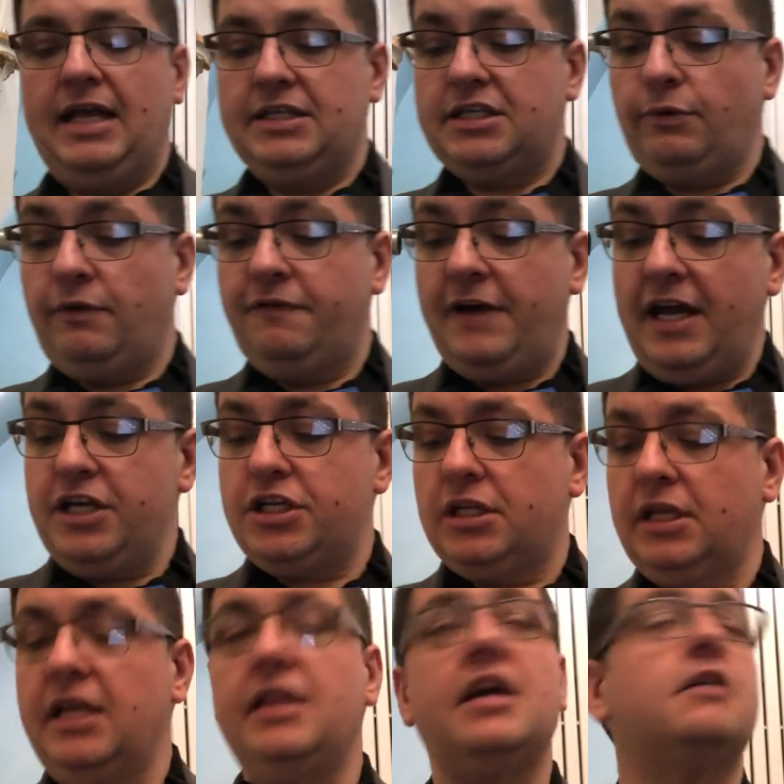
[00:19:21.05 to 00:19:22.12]
And so
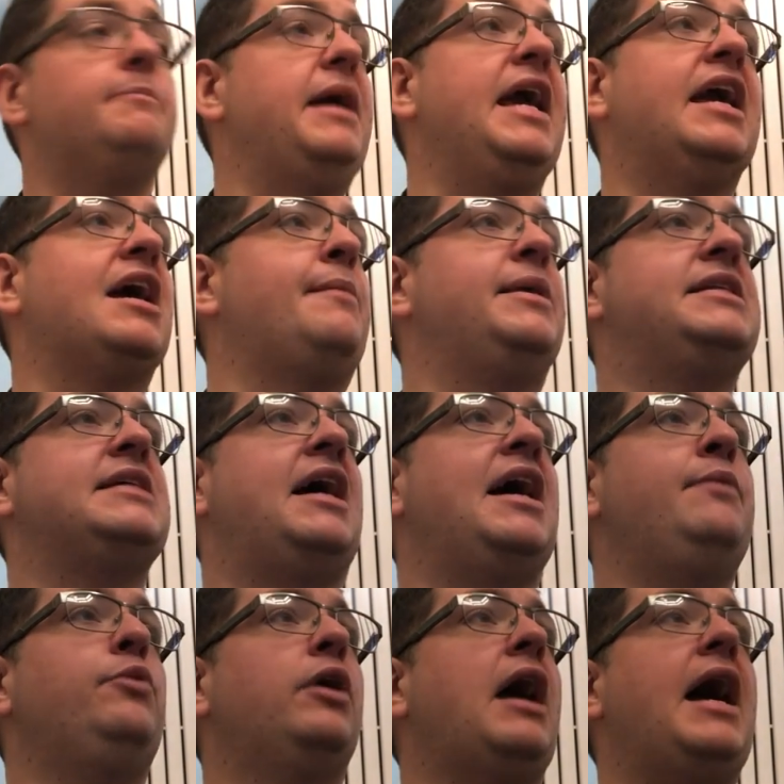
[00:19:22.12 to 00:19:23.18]
eventually there may come a
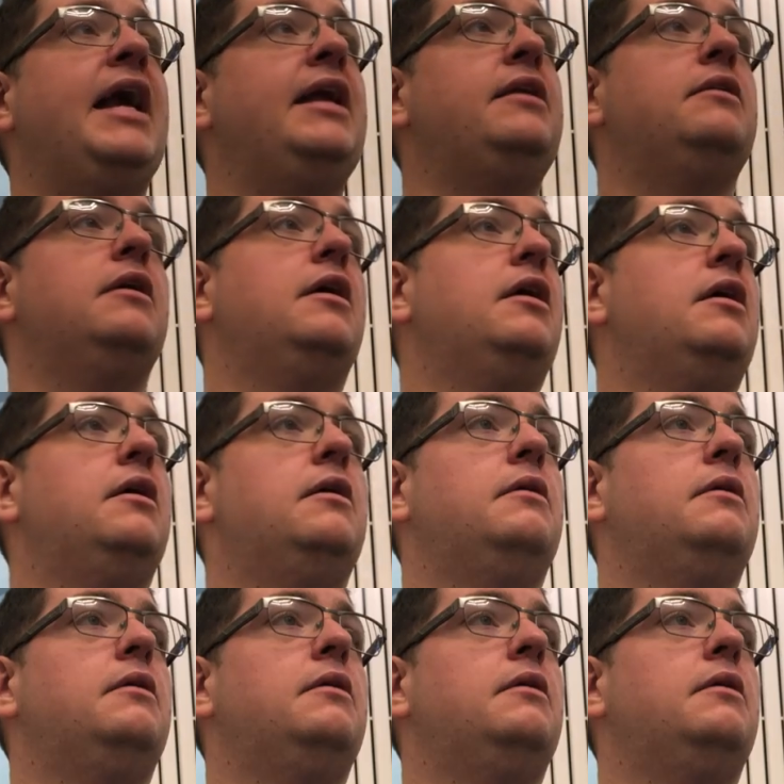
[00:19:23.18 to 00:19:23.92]
time where I